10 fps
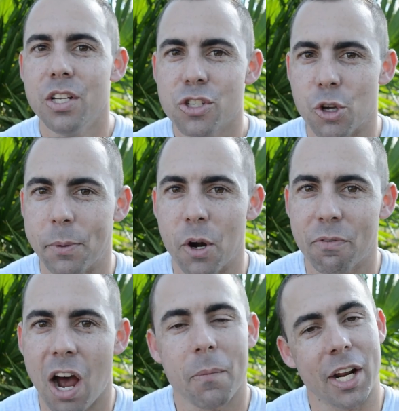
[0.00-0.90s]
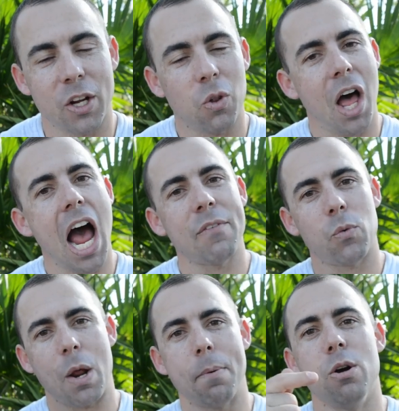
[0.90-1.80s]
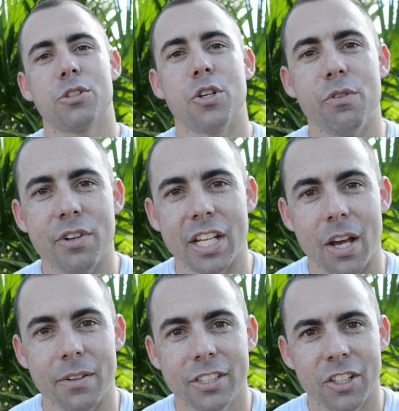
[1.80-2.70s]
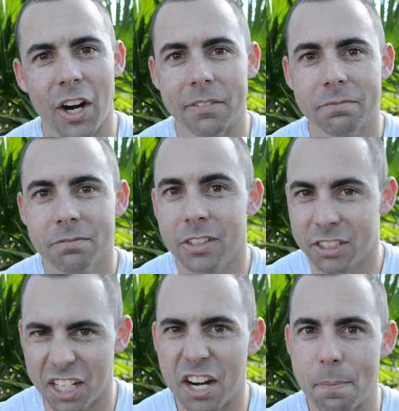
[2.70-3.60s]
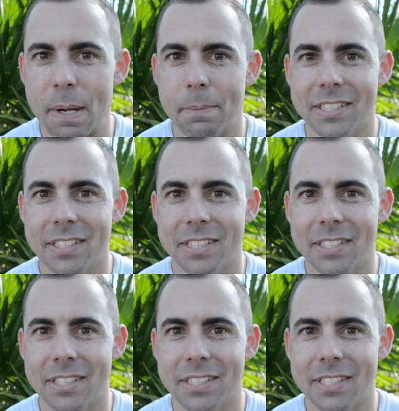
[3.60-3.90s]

so you'll be notified when I go live or when I post a new video. All right, let's get into the meat and